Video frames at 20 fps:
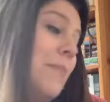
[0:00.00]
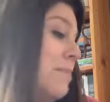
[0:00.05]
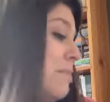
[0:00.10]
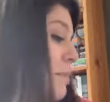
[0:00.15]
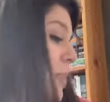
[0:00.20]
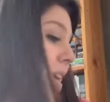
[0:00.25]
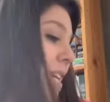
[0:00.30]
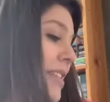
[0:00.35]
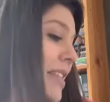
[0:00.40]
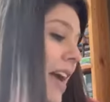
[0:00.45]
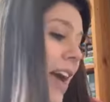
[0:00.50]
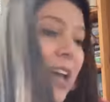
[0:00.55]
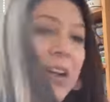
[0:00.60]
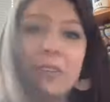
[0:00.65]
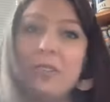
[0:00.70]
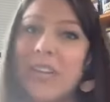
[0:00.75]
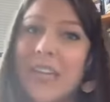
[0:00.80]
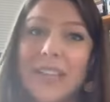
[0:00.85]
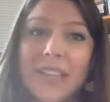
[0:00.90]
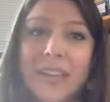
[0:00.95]
because I
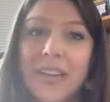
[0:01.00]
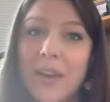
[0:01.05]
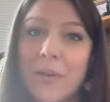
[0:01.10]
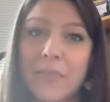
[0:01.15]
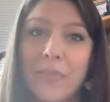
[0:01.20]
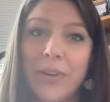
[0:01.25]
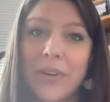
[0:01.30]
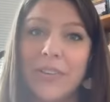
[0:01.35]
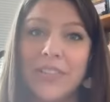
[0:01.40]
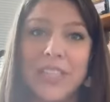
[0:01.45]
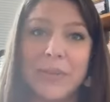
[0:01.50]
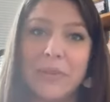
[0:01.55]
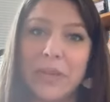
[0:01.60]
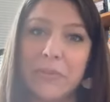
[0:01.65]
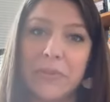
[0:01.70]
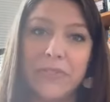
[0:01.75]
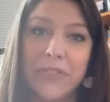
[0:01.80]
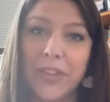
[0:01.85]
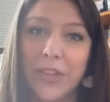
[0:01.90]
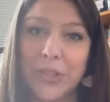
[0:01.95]
don't need the number to make
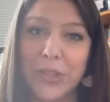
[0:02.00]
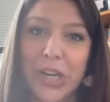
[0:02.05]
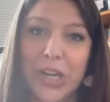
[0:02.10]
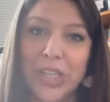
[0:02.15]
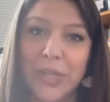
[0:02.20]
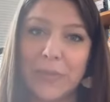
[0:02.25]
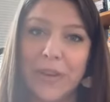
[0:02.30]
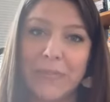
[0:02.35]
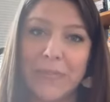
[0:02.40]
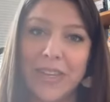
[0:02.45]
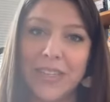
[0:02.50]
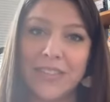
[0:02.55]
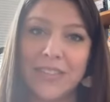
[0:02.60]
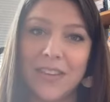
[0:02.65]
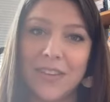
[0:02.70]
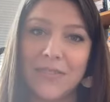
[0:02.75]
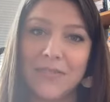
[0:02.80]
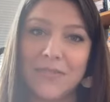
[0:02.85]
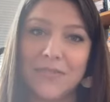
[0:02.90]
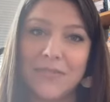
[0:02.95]
me feel like trash about
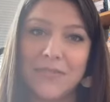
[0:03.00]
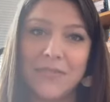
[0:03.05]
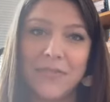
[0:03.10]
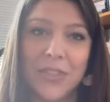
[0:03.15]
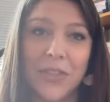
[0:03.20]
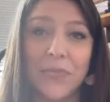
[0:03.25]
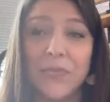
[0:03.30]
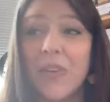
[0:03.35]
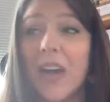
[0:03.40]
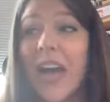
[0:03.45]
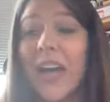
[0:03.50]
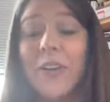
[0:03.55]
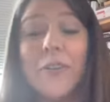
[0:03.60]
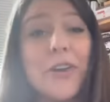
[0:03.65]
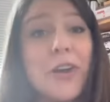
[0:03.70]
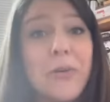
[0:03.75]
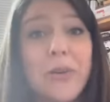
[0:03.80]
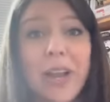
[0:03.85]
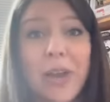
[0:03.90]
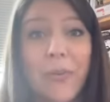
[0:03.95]
myself. So I don't
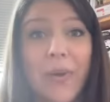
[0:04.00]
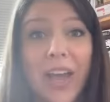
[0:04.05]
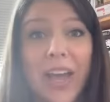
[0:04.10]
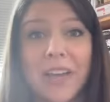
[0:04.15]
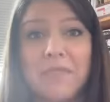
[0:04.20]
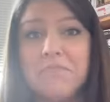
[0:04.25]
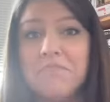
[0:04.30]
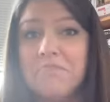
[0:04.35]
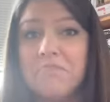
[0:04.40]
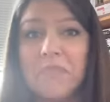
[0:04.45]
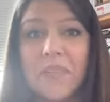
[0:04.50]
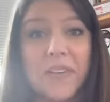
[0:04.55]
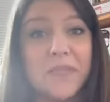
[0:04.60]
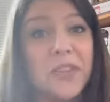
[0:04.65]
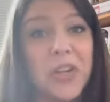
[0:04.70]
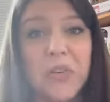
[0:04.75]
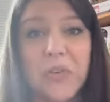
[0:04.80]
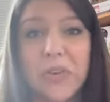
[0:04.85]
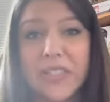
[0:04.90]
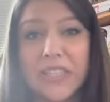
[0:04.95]
know what I weigh. I have
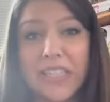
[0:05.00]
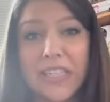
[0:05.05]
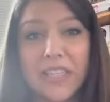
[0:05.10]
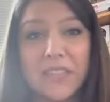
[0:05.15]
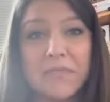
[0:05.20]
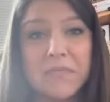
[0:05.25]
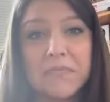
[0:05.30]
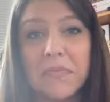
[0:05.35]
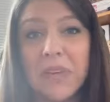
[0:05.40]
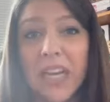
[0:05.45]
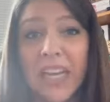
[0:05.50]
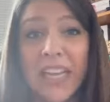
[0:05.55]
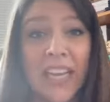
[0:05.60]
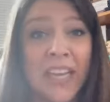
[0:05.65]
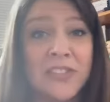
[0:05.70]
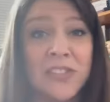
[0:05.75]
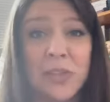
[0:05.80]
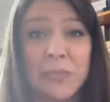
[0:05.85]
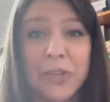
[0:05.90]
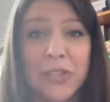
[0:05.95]
no idea. I
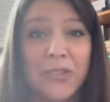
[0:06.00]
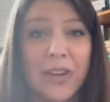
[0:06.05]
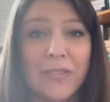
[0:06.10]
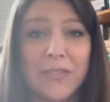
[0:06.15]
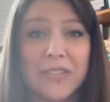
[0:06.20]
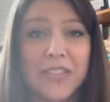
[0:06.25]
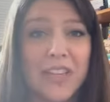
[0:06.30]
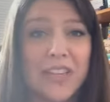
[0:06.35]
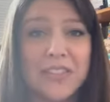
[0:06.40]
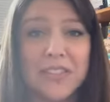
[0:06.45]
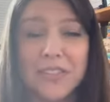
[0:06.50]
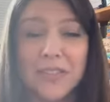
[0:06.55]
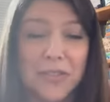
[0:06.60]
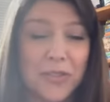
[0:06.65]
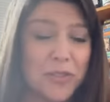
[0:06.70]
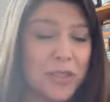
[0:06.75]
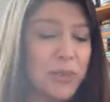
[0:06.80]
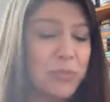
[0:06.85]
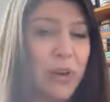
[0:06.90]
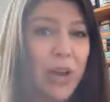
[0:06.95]
guessed on my driver's license.
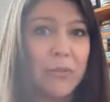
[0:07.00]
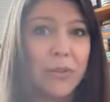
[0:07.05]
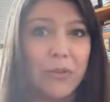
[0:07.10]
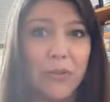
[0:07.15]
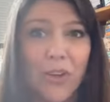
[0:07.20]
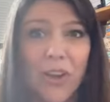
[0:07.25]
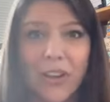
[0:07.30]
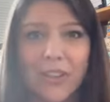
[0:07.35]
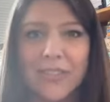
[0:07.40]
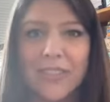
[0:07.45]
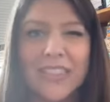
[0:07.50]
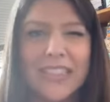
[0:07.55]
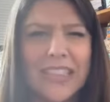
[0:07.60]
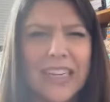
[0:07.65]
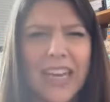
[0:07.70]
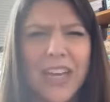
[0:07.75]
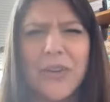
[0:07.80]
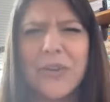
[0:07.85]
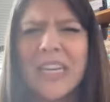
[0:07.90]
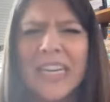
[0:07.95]
It's probably wrong.
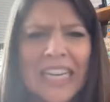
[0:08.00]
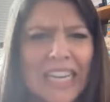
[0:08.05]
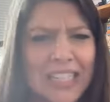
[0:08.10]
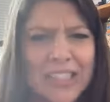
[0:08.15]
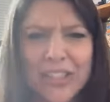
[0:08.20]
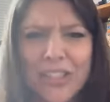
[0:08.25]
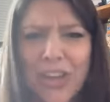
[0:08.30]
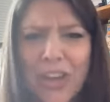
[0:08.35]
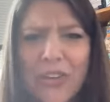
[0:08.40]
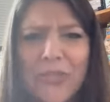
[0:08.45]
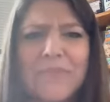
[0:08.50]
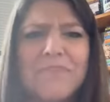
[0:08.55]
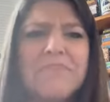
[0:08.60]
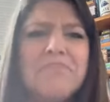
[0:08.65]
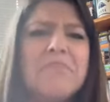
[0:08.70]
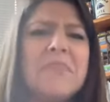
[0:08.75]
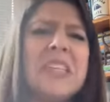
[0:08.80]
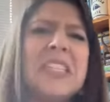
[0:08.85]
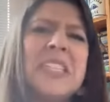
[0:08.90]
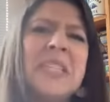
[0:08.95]
I don't need to know,
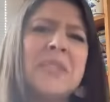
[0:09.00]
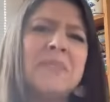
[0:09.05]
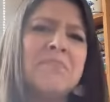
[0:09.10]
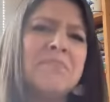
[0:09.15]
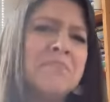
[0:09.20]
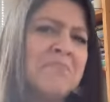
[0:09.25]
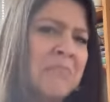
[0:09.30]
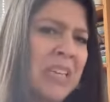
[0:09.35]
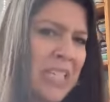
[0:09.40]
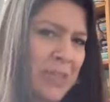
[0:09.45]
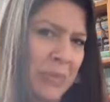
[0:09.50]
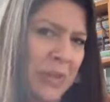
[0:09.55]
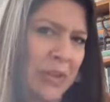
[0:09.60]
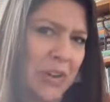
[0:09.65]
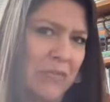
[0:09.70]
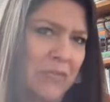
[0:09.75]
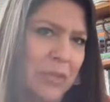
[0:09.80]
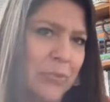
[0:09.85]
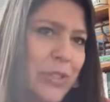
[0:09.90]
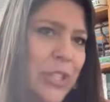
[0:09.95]
because it makes me
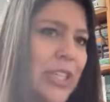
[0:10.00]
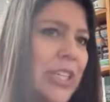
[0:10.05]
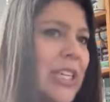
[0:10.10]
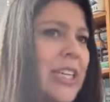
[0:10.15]
uncomfortable.